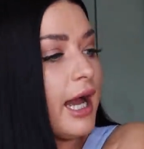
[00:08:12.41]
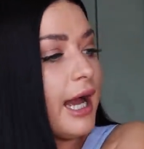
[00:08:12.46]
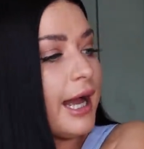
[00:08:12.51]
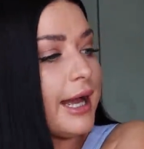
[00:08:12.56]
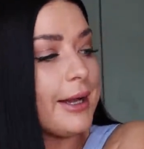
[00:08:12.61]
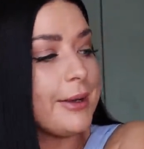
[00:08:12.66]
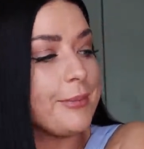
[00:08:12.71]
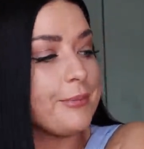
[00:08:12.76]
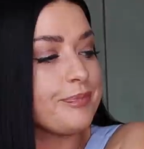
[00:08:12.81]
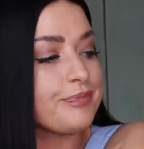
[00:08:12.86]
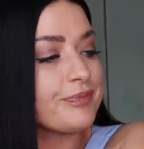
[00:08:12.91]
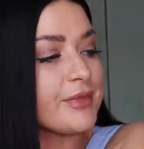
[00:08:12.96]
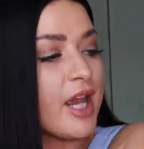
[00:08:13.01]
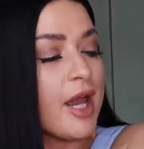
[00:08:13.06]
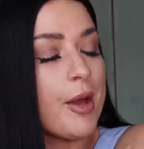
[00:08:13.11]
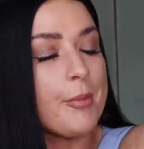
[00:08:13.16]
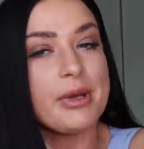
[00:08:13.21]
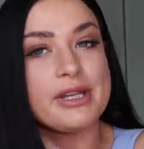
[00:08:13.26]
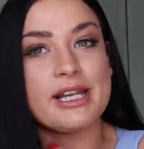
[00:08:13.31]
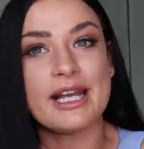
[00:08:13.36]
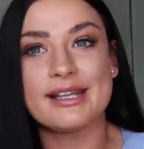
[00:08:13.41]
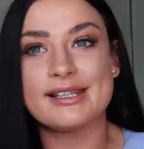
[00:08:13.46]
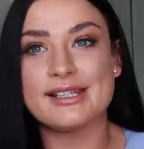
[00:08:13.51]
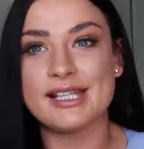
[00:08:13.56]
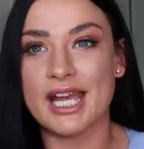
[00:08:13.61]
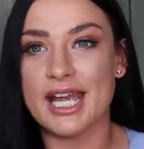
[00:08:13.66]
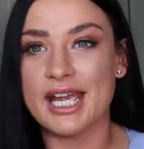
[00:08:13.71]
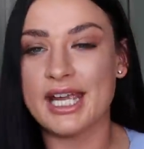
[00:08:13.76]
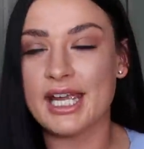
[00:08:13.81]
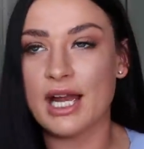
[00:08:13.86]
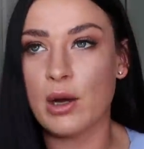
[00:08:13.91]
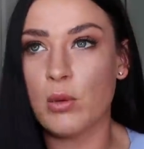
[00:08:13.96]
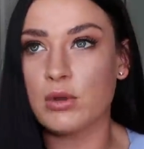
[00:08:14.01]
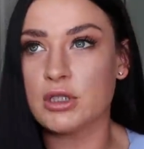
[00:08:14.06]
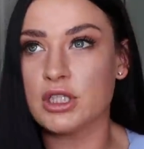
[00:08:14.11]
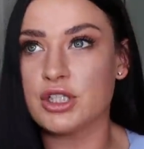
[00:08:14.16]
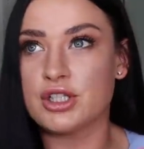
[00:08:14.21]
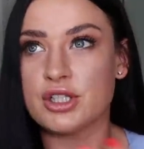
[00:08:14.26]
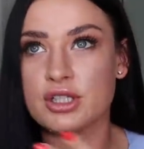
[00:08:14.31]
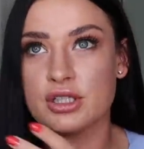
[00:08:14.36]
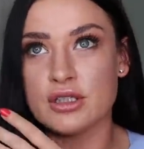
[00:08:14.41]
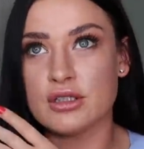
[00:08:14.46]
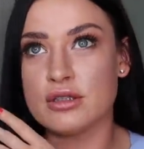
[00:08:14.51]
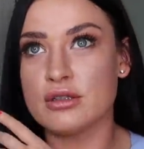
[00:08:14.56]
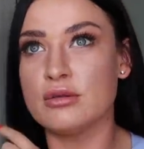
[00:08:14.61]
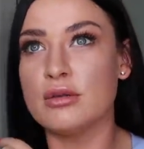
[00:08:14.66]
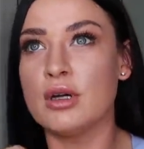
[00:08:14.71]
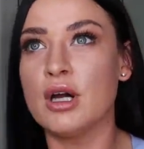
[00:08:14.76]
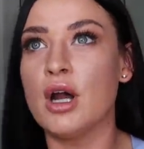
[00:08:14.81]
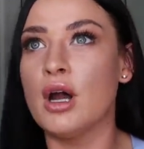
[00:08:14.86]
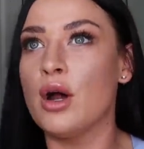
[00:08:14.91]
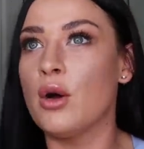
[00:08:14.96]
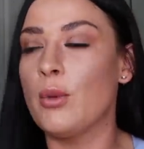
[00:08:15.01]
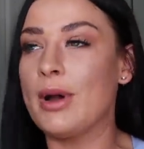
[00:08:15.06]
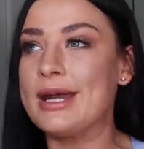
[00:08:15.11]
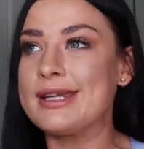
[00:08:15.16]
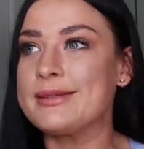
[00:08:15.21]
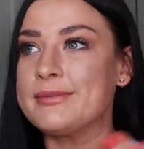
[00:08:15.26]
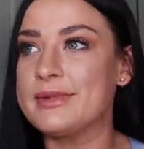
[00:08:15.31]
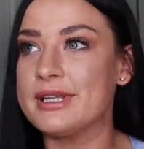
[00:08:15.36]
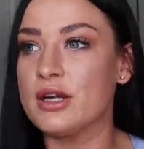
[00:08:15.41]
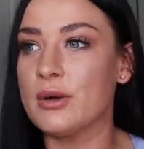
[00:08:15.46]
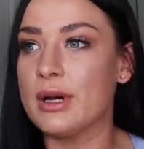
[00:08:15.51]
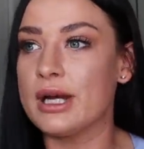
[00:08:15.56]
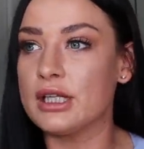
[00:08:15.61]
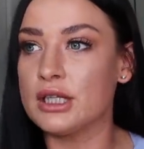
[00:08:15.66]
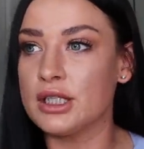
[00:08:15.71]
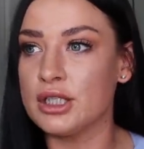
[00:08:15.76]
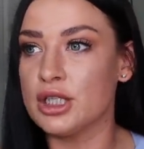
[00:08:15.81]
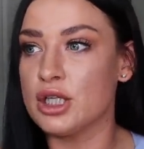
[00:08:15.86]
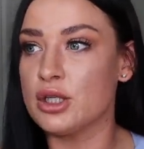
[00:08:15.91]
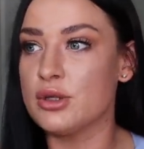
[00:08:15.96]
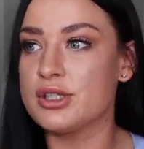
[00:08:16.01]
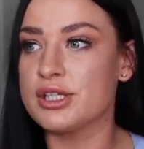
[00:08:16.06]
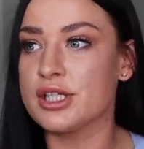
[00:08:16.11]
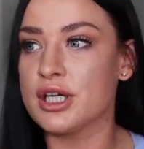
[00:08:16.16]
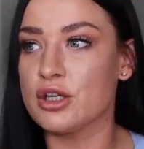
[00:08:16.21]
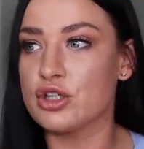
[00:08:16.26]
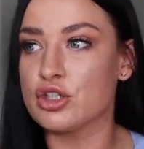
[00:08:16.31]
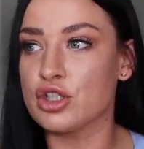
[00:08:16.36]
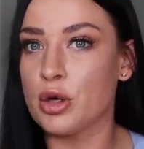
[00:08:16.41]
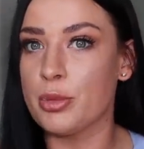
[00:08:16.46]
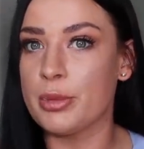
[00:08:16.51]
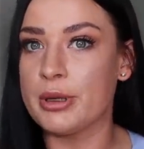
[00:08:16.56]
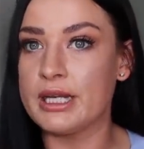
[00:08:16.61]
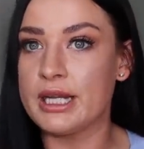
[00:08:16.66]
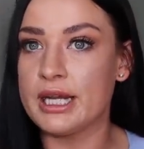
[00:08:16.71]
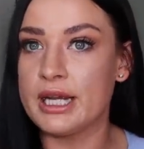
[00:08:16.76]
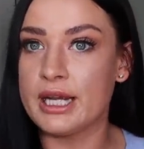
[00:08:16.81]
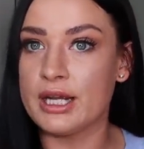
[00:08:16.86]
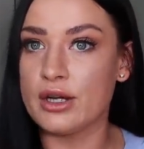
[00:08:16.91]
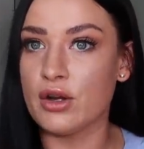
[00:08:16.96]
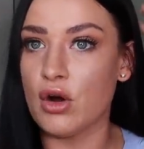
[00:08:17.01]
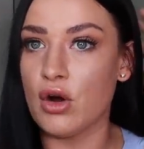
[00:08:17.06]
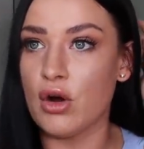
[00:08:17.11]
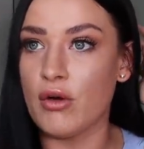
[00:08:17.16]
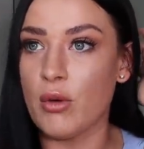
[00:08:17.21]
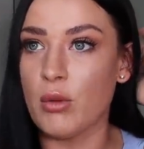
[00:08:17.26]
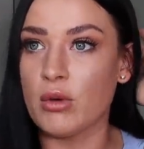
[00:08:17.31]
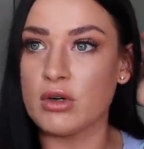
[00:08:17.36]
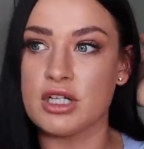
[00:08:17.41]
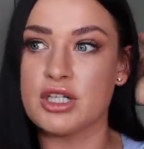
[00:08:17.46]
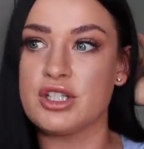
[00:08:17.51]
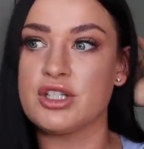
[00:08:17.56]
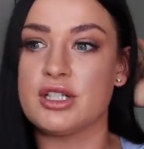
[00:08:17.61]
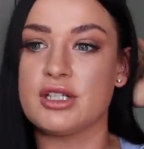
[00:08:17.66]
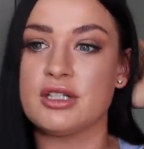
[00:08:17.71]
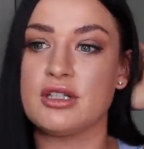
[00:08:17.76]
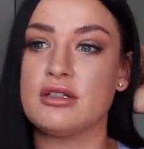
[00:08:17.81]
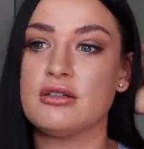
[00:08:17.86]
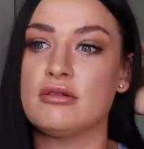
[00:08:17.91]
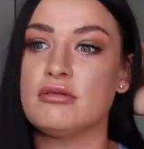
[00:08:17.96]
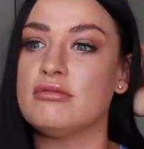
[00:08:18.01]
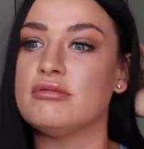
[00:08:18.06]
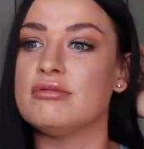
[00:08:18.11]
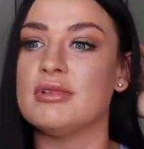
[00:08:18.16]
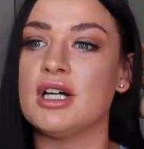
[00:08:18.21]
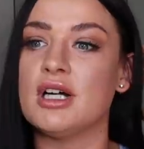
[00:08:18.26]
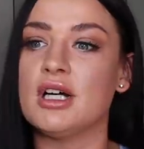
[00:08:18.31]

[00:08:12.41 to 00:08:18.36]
Um, but like say I wanted to wear something quite loose to go shopping in, or I wanted to